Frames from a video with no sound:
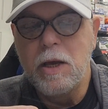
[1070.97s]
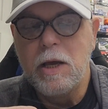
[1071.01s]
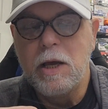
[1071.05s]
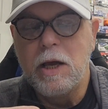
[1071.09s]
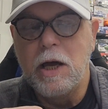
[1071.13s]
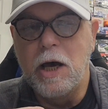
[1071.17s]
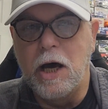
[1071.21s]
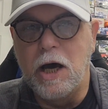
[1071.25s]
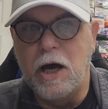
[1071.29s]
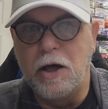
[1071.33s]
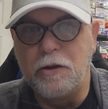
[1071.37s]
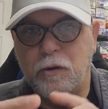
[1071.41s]

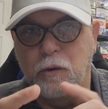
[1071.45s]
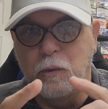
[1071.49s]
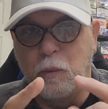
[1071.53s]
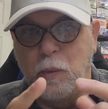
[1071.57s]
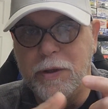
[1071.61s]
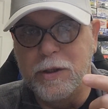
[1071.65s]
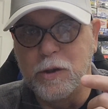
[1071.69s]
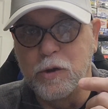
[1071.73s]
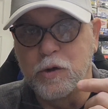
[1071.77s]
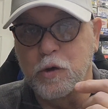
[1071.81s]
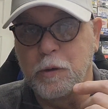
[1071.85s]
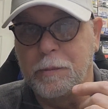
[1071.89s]
The
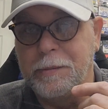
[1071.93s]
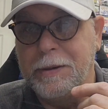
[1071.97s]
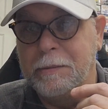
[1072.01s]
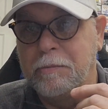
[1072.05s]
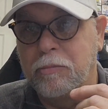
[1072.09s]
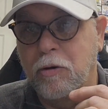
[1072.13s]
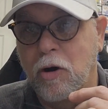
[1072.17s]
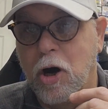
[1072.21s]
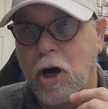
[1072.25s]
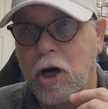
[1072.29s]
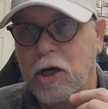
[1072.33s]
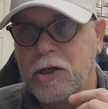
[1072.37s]
wheels will be
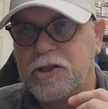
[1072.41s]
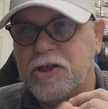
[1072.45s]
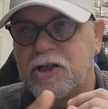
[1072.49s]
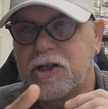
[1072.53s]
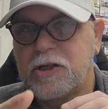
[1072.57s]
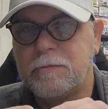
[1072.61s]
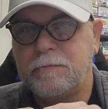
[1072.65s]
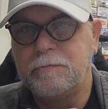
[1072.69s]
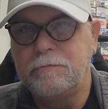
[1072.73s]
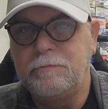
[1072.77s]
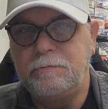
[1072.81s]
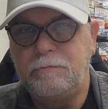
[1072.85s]

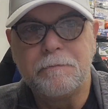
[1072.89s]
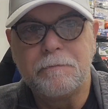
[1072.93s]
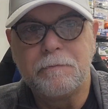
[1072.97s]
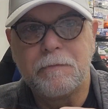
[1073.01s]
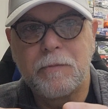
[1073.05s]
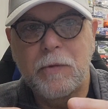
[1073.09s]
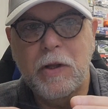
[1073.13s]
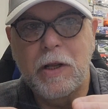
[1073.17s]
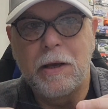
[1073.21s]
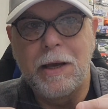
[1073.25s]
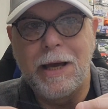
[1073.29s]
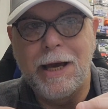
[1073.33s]
bronze.
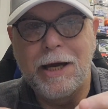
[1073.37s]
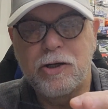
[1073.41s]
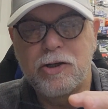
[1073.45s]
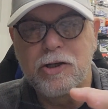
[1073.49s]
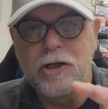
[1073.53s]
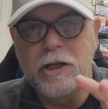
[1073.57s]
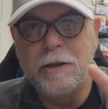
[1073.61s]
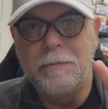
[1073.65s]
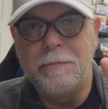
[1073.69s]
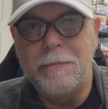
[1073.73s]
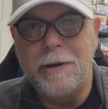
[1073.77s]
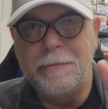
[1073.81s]

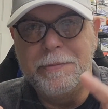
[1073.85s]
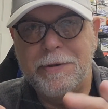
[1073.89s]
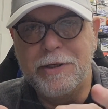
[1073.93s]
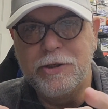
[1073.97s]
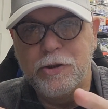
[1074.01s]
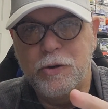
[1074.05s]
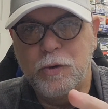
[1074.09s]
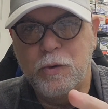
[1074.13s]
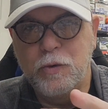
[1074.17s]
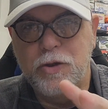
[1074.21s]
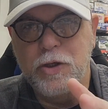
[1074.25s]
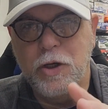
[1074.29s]
Actually, it may be
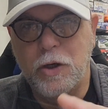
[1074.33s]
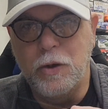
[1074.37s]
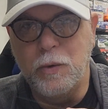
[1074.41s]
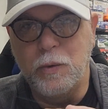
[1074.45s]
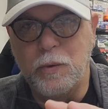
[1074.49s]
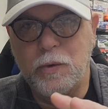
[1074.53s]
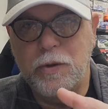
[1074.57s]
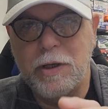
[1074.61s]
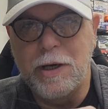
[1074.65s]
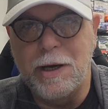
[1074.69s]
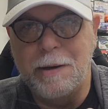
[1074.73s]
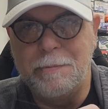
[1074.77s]

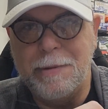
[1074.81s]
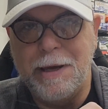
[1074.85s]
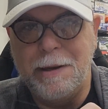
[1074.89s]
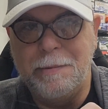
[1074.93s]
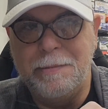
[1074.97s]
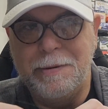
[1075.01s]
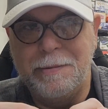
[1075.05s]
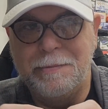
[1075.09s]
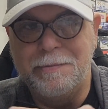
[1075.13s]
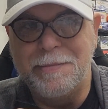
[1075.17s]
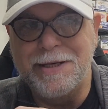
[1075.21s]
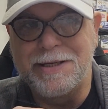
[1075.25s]
two-toned. I may
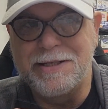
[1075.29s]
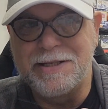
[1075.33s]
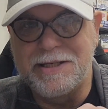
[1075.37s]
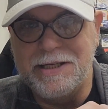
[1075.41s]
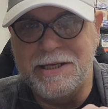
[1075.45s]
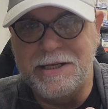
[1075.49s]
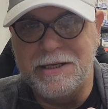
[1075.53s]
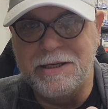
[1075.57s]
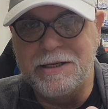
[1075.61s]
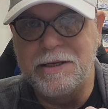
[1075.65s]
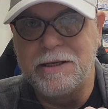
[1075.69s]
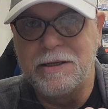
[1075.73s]
be
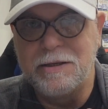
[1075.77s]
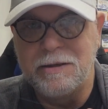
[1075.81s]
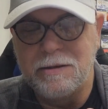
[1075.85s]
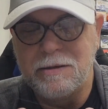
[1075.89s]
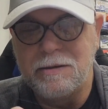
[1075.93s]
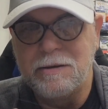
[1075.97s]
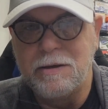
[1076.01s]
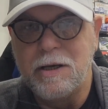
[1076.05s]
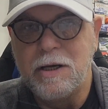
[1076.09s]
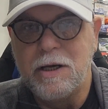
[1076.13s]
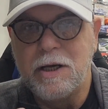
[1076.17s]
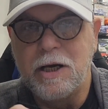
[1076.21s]
mixing
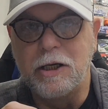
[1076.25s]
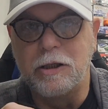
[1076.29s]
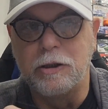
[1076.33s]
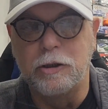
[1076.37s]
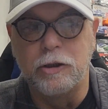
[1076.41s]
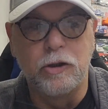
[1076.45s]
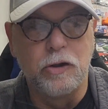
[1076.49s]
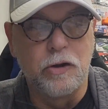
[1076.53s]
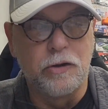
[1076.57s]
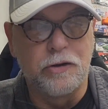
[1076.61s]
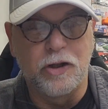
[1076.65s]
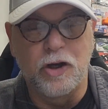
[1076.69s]
a
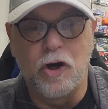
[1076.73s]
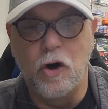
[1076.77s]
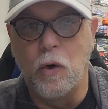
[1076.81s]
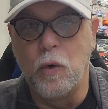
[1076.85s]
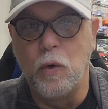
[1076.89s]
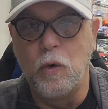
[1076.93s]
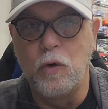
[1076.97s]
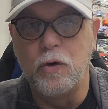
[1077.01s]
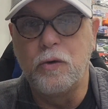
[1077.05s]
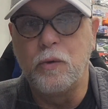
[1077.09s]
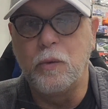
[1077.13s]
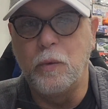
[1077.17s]
little of the
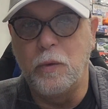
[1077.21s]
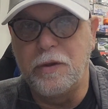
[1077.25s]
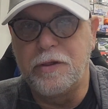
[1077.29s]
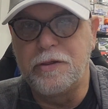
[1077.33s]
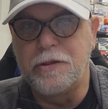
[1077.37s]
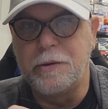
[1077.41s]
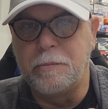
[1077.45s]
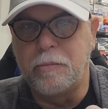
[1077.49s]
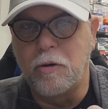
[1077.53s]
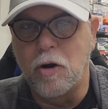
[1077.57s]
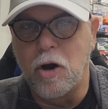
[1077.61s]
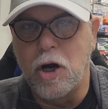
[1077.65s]
gold
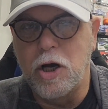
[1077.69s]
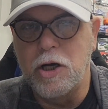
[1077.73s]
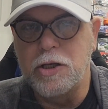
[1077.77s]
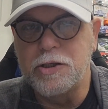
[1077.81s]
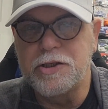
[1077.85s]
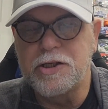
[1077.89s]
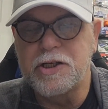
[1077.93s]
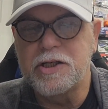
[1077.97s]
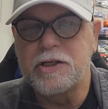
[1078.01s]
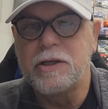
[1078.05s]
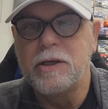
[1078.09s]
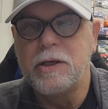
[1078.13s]
with the
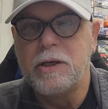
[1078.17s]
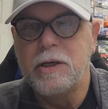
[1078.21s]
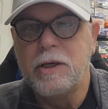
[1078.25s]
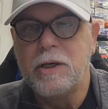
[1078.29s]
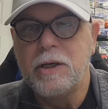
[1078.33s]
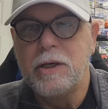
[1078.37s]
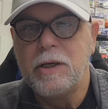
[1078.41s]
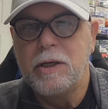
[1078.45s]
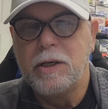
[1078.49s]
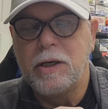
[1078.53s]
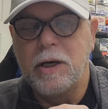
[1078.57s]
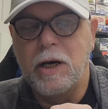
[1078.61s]
bronze
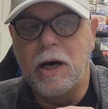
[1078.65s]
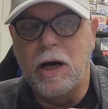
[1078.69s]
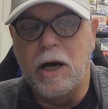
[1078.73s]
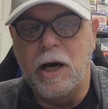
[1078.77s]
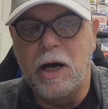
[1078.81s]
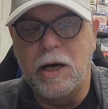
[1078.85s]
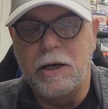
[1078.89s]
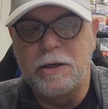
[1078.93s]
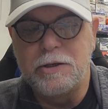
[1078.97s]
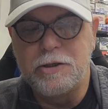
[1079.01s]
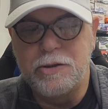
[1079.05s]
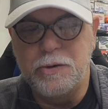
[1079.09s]

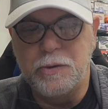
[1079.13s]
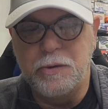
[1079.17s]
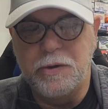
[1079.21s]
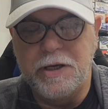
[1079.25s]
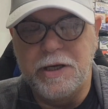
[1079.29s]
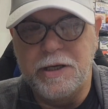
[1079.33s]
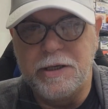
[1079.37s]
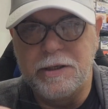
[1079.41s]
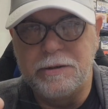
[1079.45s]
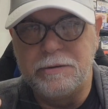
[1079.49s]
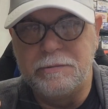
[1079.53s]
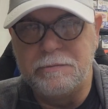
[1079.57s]
to
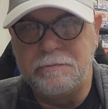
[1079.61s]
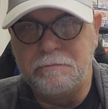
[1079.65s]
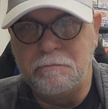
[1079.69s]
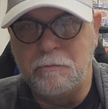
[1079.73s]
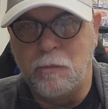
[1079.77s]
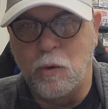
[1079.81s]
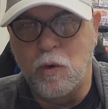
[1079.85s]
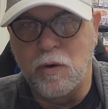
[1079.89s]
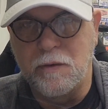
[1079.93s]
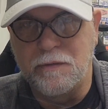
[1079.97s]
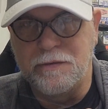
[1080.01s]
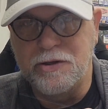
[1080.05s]
get
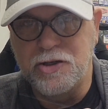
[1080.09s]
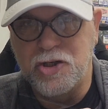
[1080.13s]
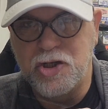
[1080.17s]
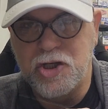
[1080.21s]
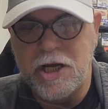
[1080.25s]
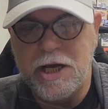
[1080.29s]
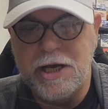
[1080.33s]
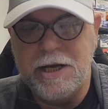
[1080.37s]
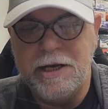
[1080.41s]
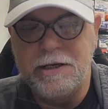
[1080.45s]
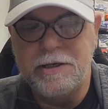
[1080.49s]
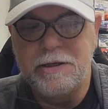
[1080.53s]
more of the
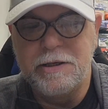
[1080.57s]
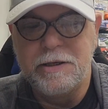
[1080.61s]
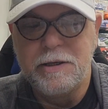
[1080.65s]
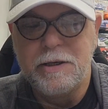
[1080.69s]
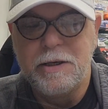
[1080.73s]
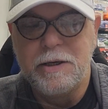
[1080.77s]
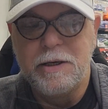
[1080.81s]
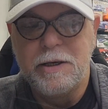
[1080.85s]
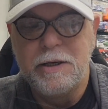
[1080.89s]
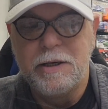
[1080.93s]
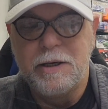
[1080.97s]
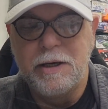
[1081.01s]
shade.
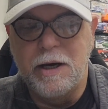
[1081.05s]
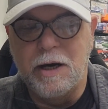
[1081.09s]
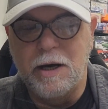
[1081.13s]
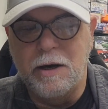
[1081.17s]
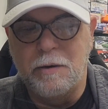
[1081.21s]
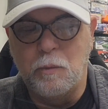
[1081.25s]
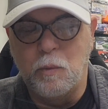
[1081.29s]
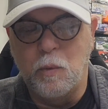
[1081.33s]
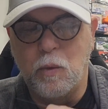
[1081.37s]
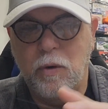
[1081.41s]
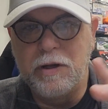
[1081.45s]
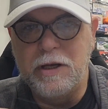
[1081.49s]

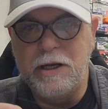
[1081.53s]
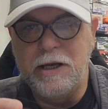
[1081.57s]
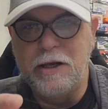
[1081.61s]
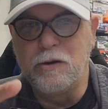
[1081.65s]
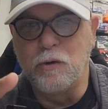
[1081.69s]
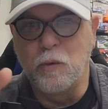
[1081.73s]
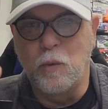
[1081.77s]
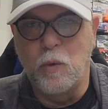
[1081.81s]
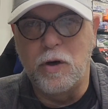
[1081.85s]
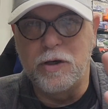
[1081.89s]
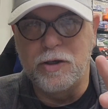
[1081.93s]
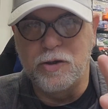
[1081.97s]

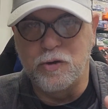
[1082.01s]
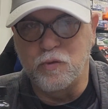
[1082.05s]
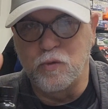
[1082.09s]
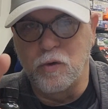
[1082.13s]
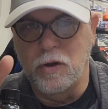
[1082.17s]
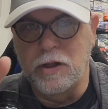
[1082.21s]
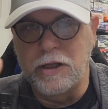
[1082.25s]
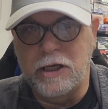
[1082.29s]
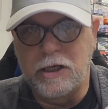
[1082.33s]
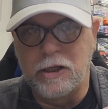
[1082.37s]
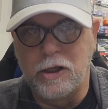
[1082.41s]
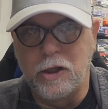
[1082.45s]
Either one is
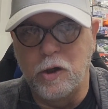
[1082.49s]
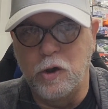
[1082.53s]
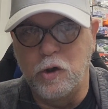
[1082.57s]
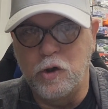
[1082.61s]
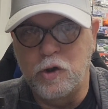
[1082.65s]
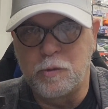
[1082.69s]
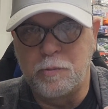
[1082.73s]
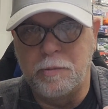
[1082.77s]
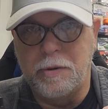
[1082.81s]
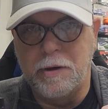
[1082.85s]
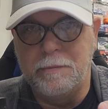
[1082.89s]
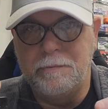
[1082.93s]
really
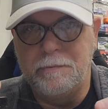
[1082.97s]
close, but